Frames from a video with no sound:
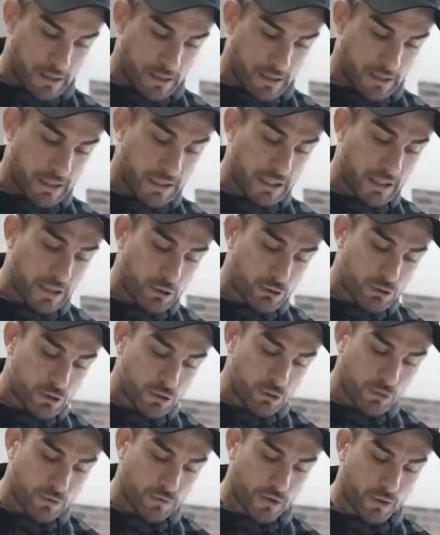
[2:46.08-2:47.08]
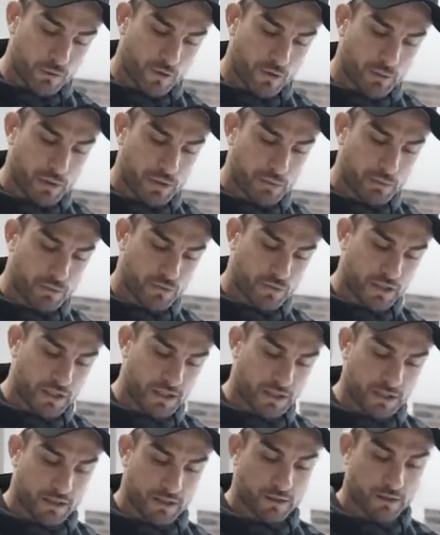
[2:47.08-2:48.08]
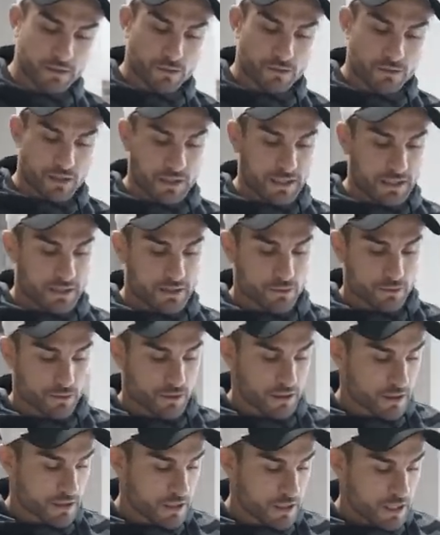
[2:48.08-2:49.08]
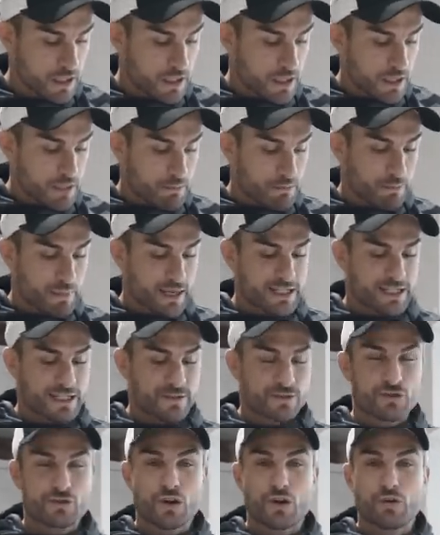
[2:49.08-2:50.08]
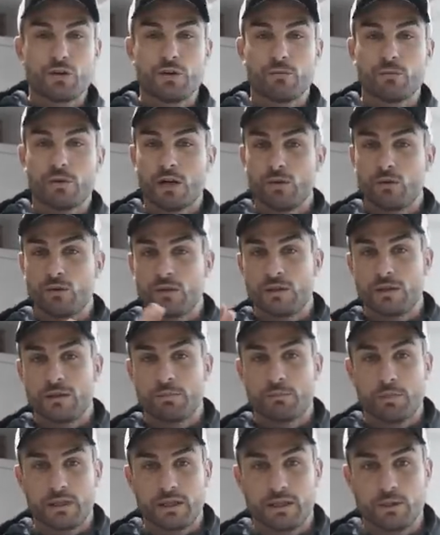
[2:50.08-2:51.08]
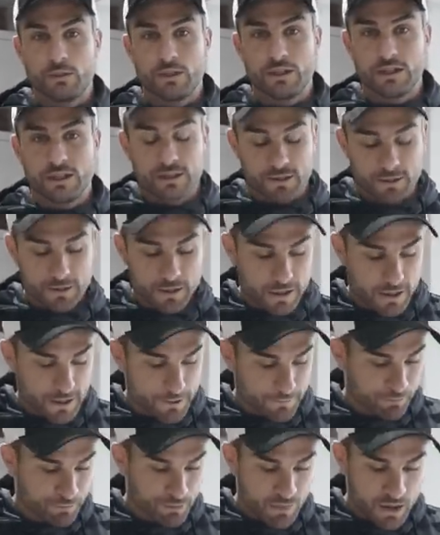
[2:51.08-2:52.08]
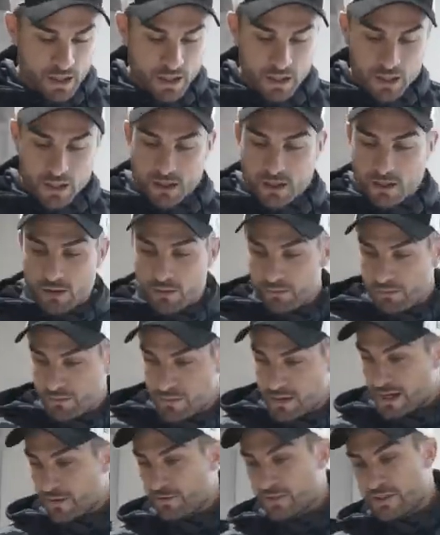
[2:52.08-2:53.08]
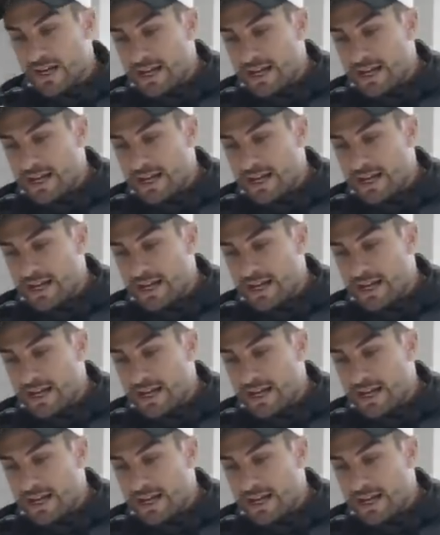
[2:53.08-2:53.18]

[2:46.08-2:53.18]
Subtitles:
You can go too far with it. People think they need to a massive sodium load in peak week. Have